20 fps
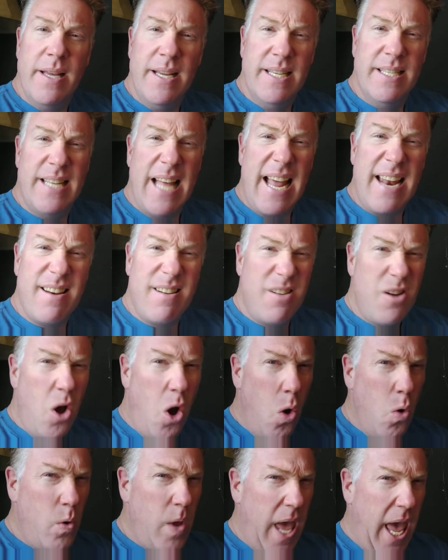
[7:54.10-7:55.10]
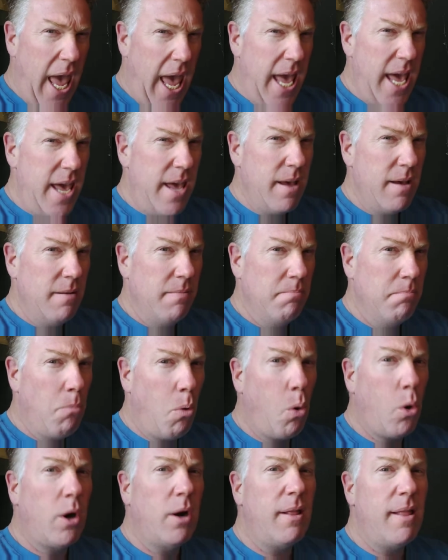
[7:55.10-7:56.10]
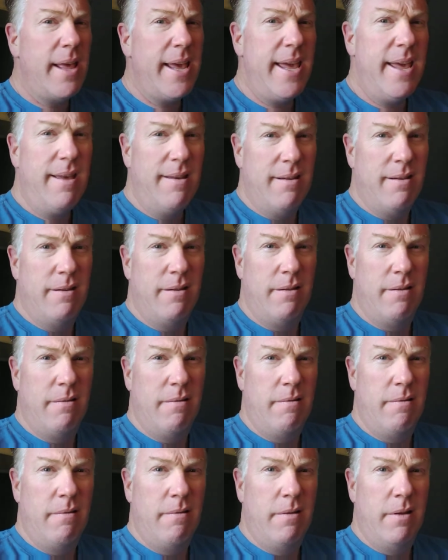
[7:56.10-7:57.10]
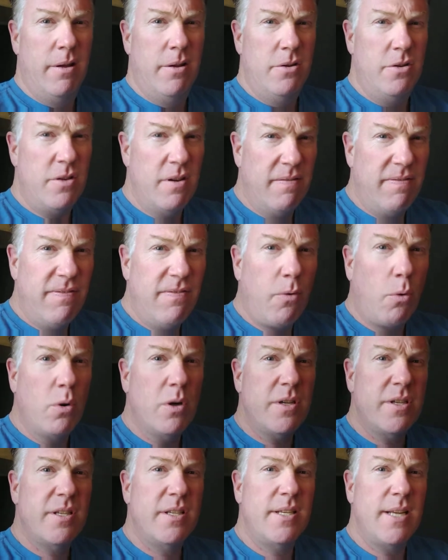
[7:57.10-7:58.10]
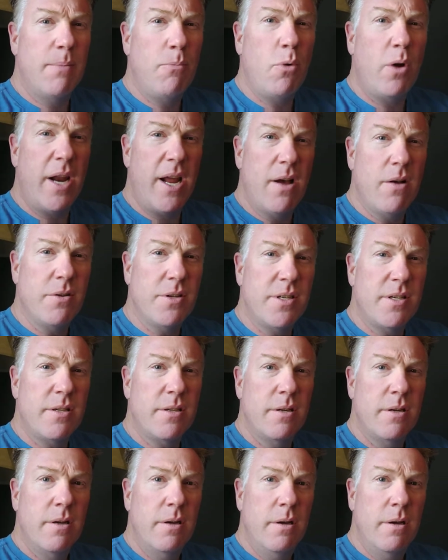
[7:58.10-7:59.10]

Is that okay morally to force someone else